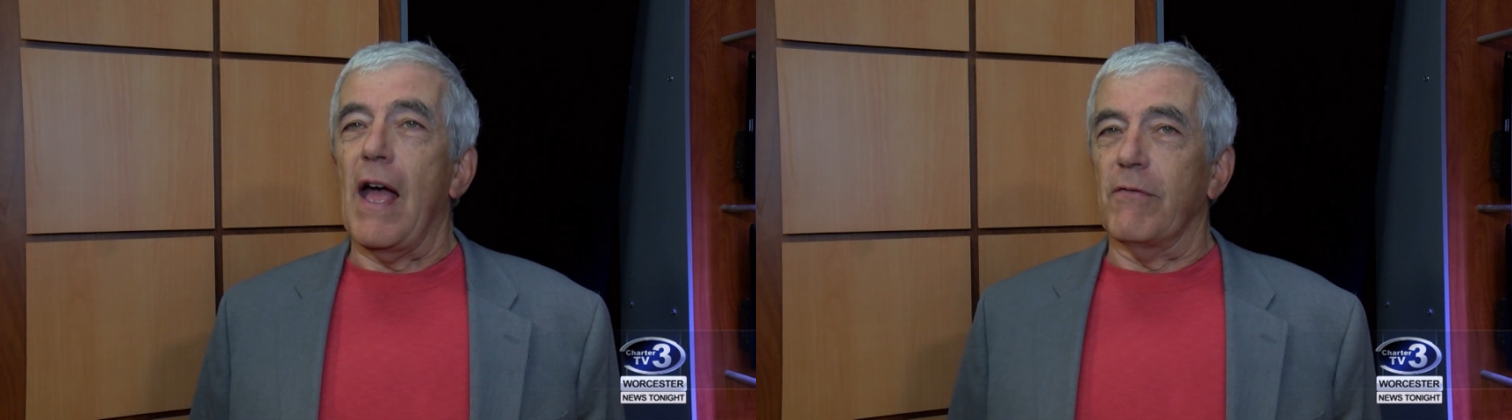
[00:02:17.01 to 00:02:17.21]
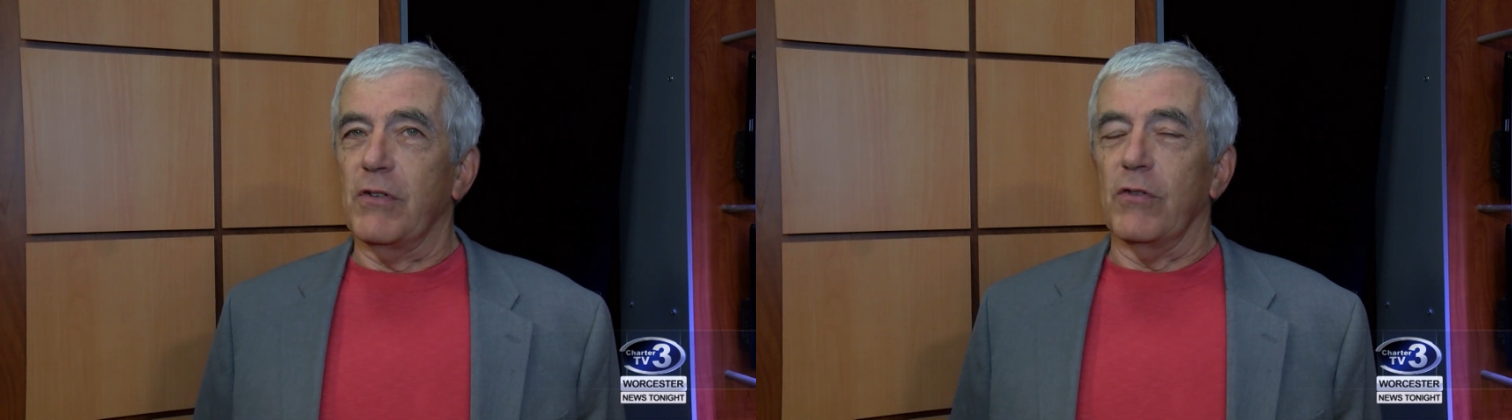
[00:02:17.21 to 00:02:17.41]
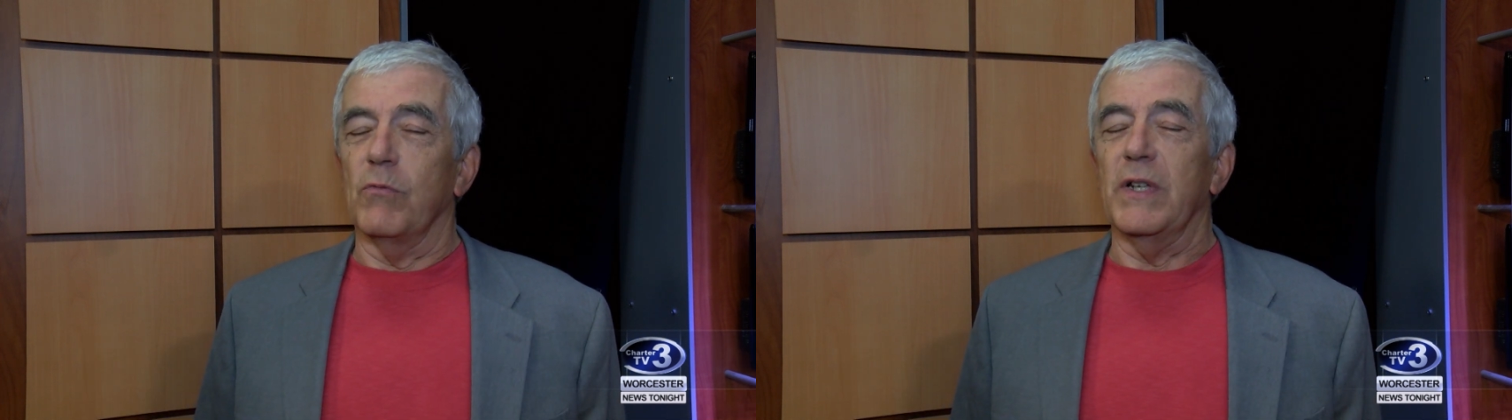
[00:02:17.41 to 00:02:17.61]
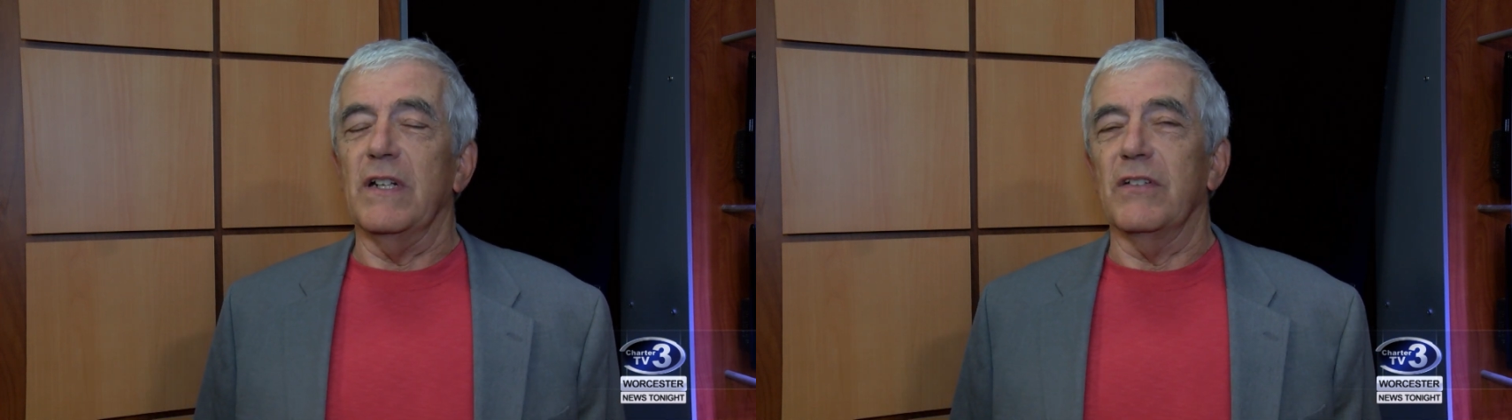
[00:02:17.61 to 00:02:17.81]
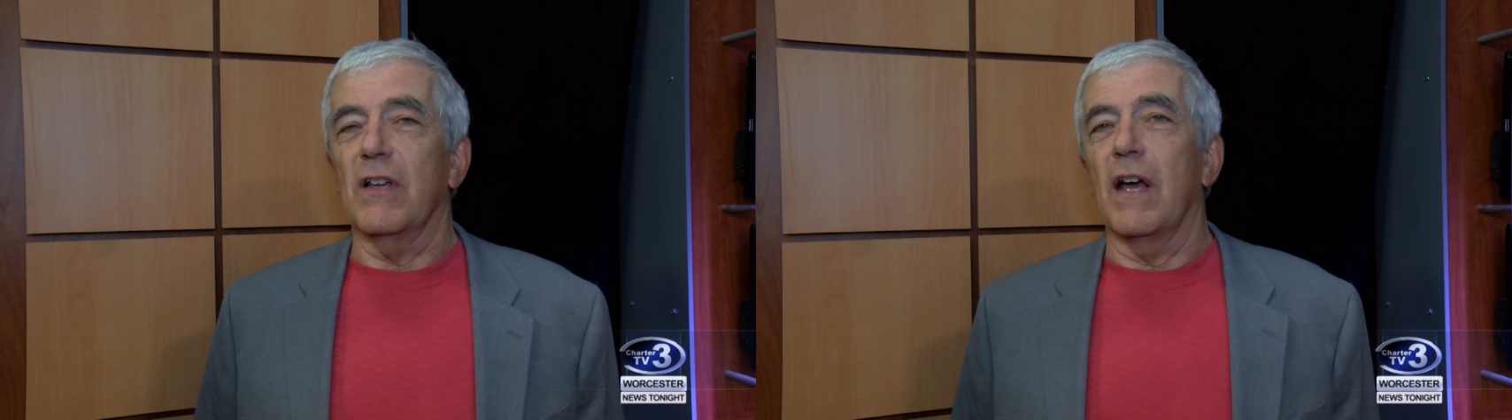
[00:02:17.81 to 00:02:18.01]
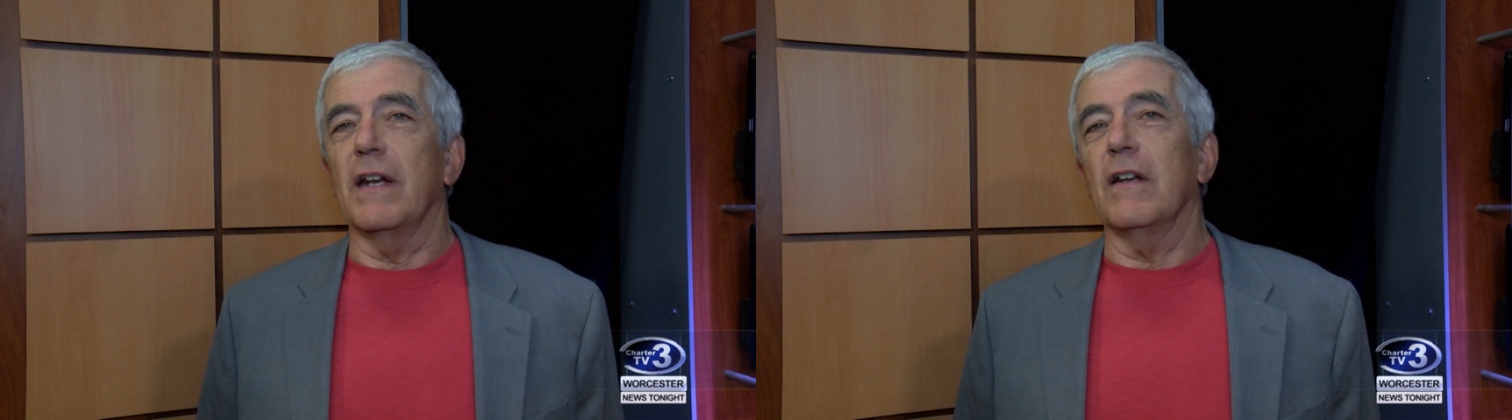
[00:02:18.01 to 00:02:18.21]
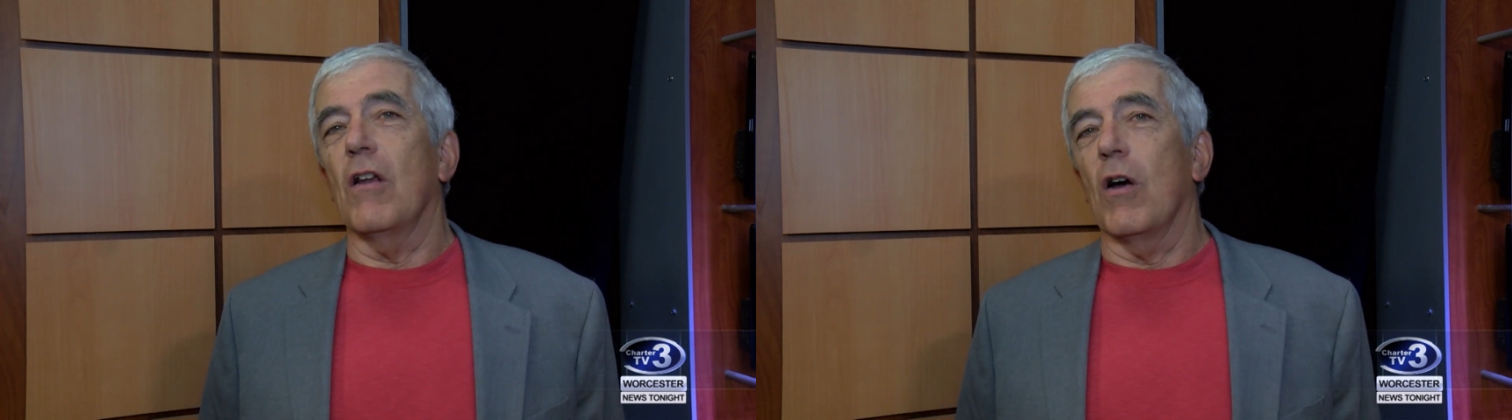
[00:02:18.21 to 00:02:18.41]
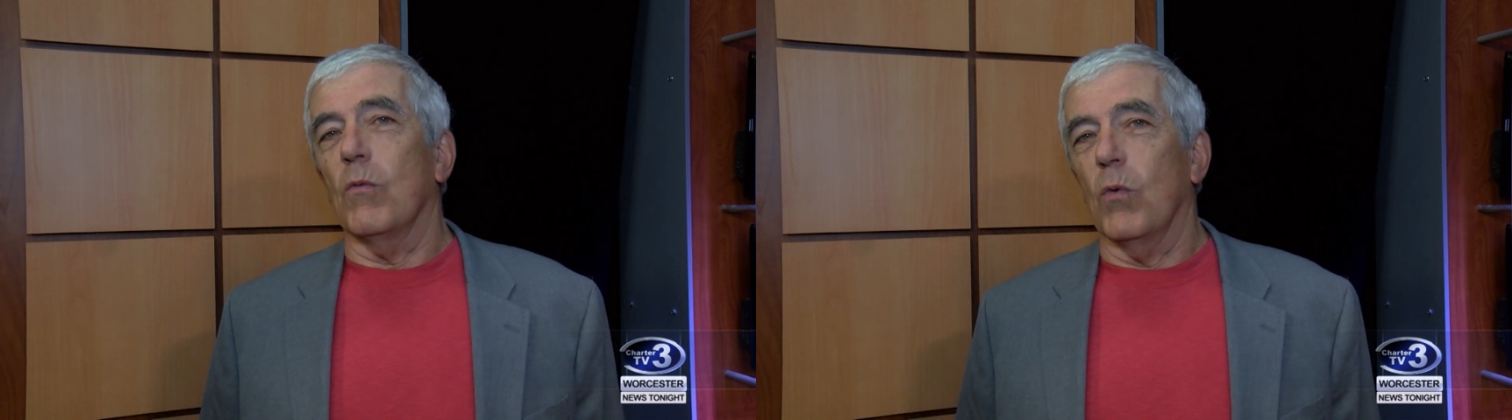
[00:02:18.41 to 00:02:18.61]
after the redesign
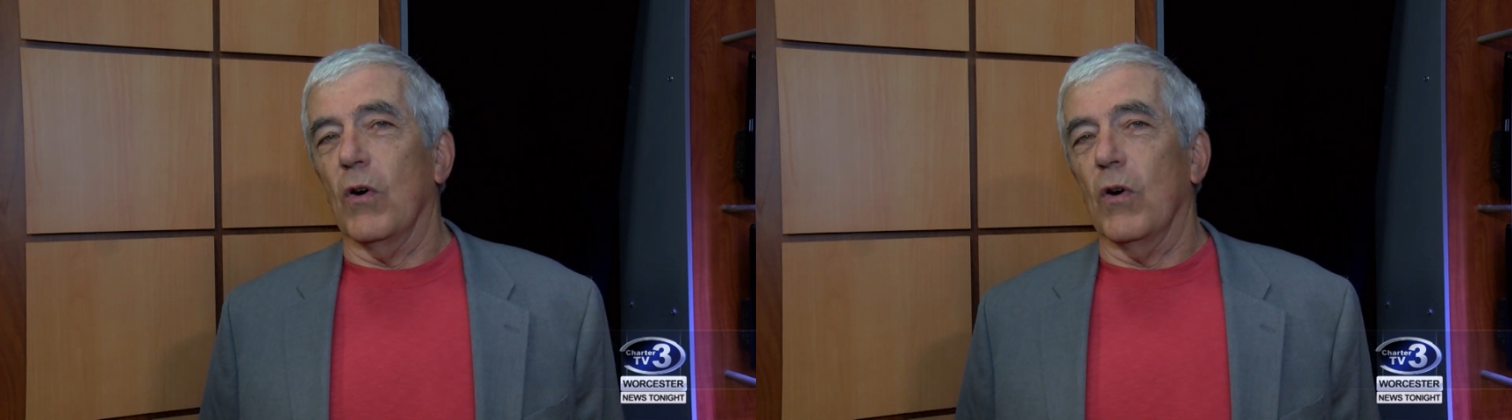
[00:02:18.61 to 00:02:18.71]
and not